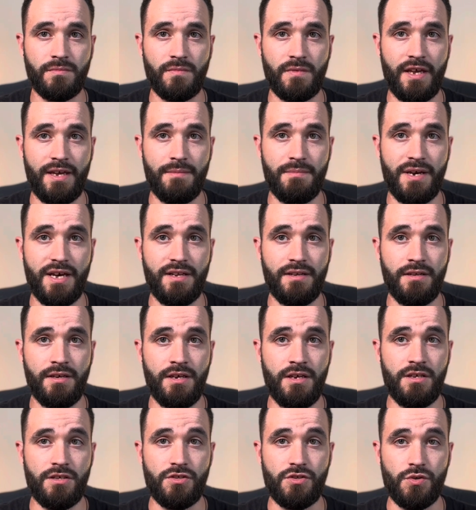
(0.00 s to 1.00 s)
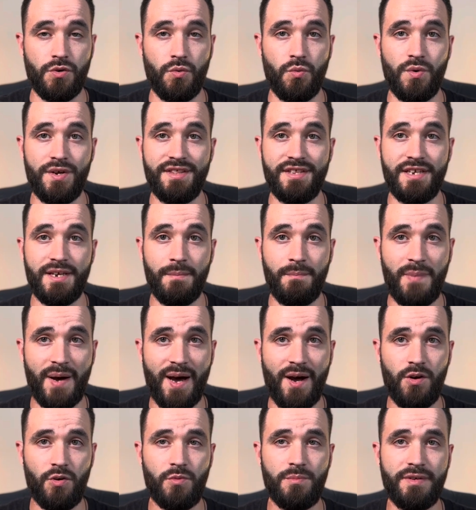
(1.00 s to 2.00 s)
Amen. So when the
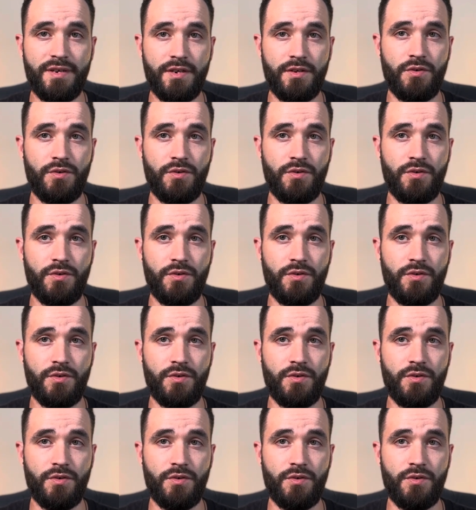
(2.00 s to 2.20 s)
empowerment